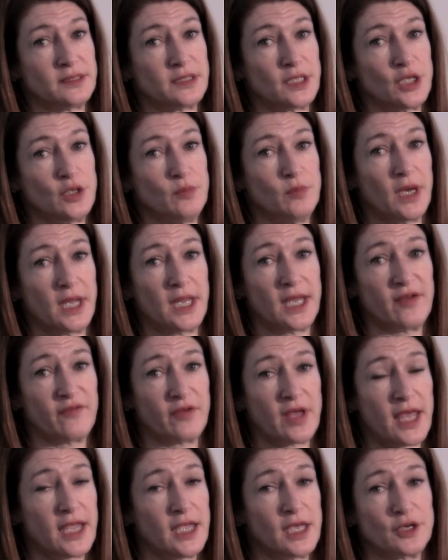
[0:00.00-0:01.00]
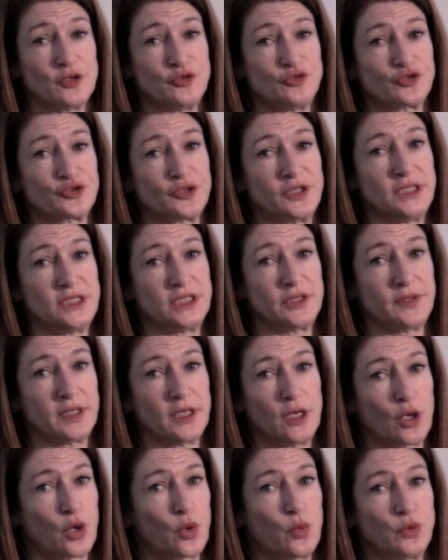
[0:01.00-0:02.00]
So you might have a country
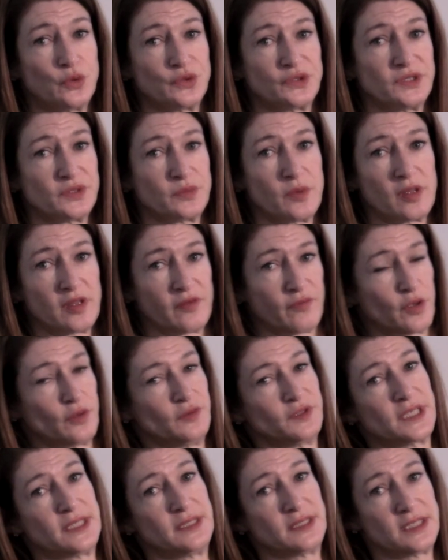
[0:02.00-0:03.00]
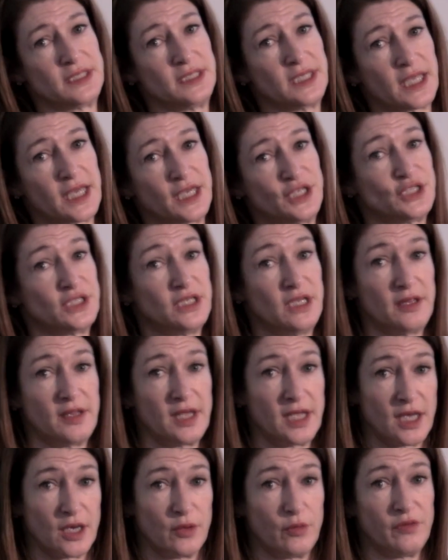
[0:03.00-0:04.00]
doing a quarter's worth of content syndication and
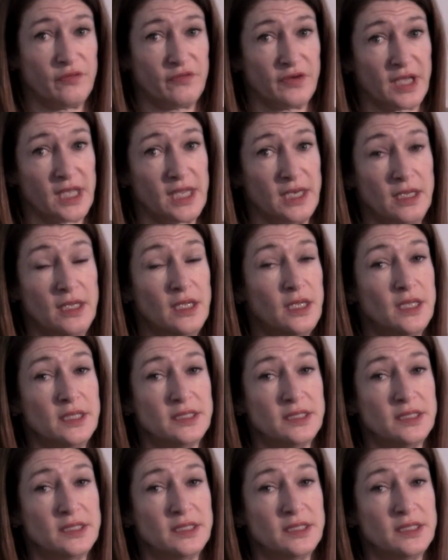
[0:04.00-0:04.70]
they go off again.